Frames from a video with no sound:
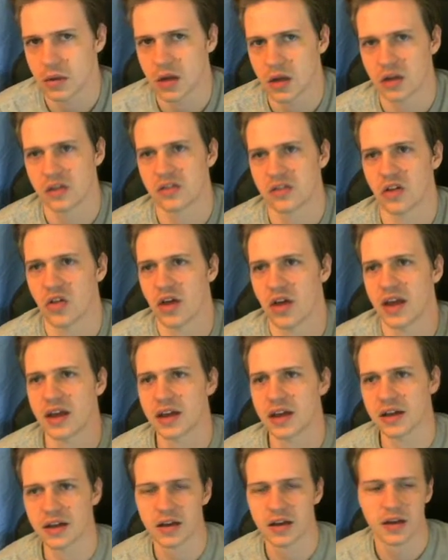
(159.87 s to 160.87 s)
So,
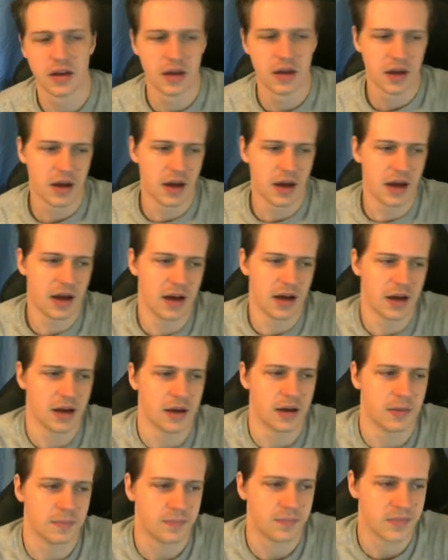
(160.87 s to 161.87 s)
like,
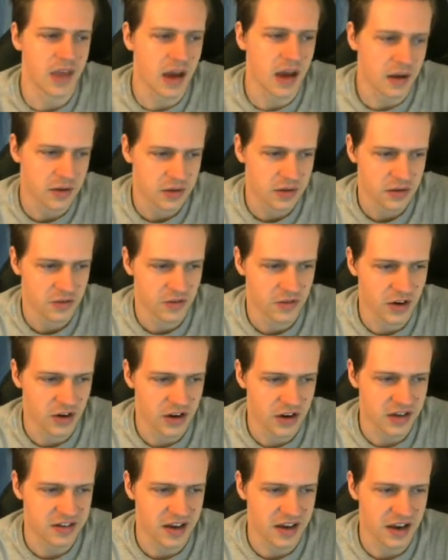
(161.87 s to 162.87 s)
yeah, very
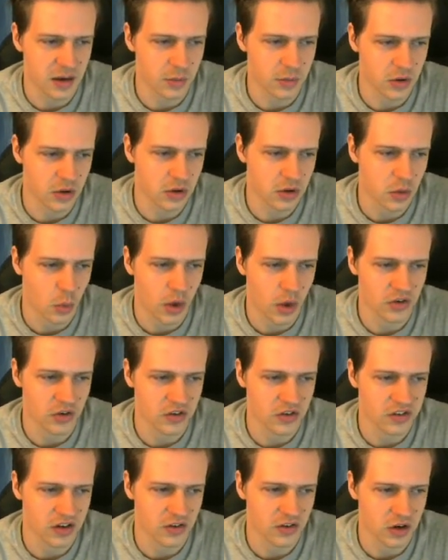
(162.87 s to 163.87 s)
attainable wide
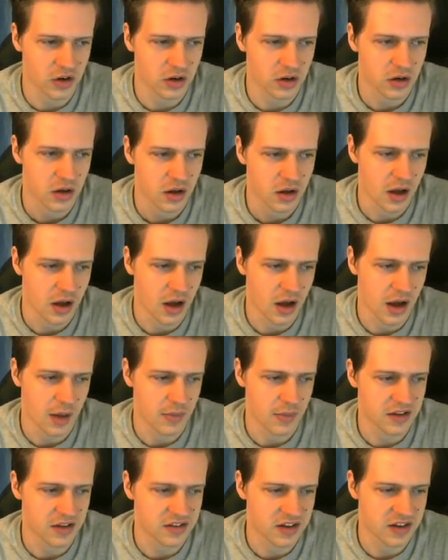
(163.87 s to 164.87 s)
receiver.
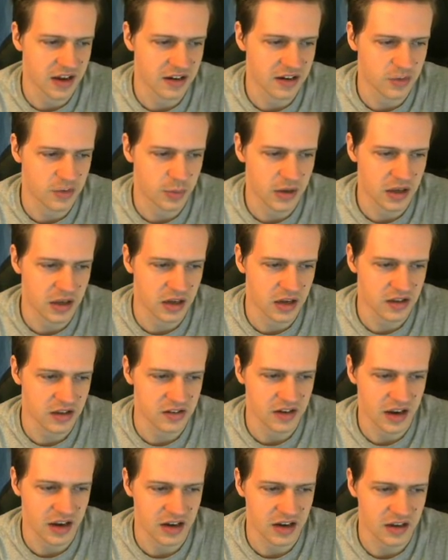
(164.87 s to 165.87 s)
Hits 90 speed, hits
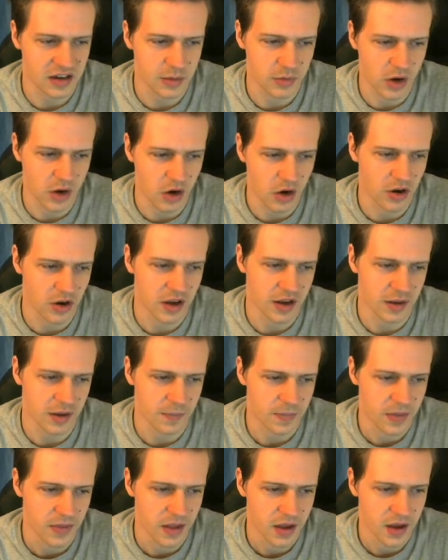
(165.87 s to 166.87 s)
90 deep route running,
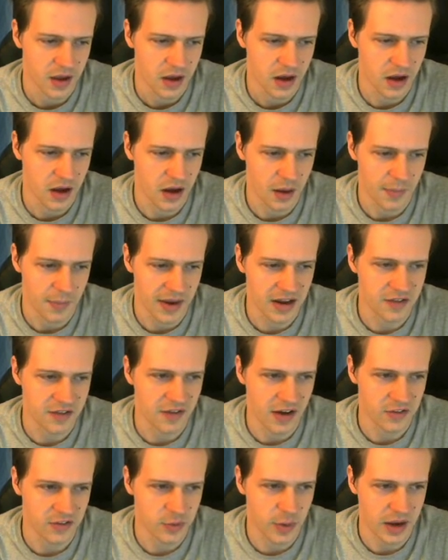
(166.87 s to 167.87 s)

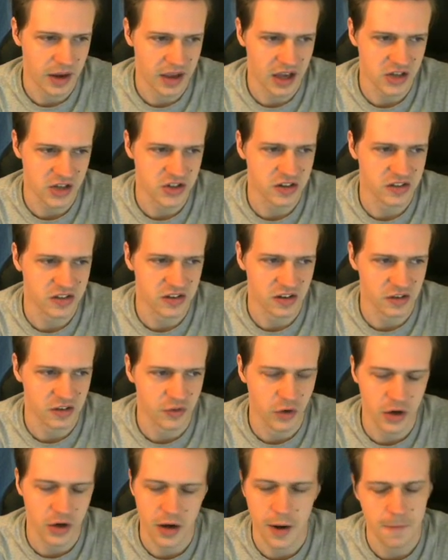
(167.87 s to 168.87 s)
85 spec catch at 6
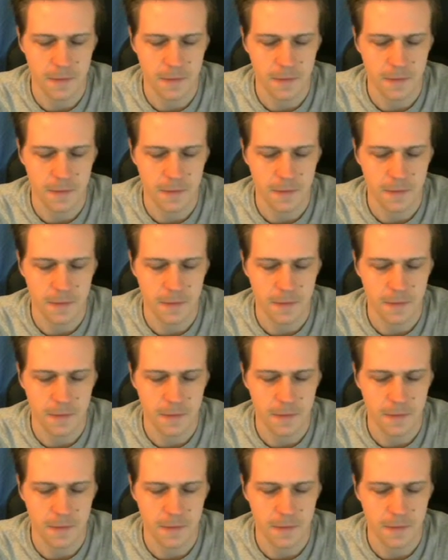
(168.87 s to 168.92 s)
foot.